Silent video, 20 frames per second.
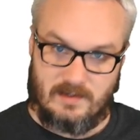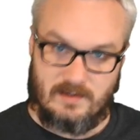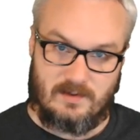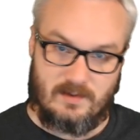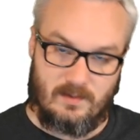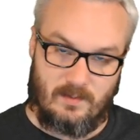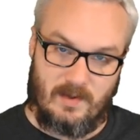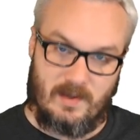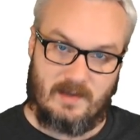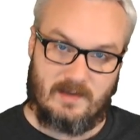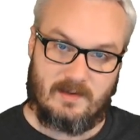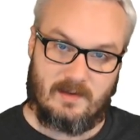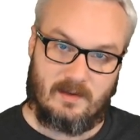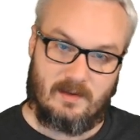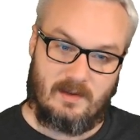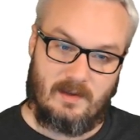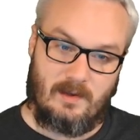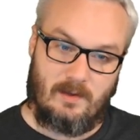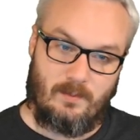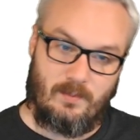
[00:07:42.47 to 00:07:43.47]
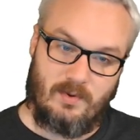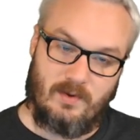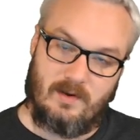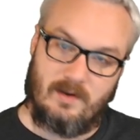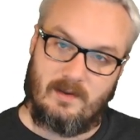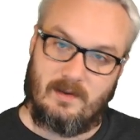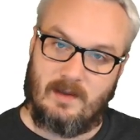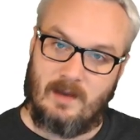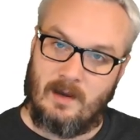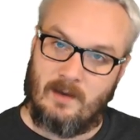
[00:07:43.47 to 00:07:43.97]
So basically you put
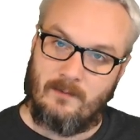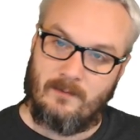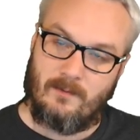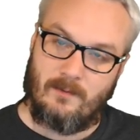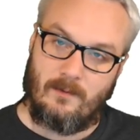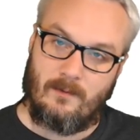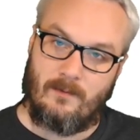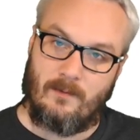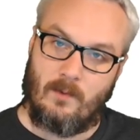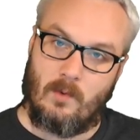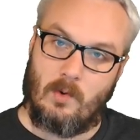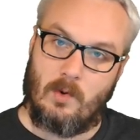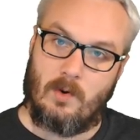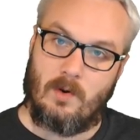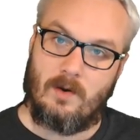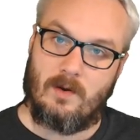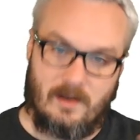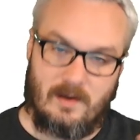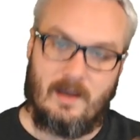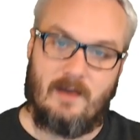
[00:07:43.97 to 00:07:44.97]
it down for 4.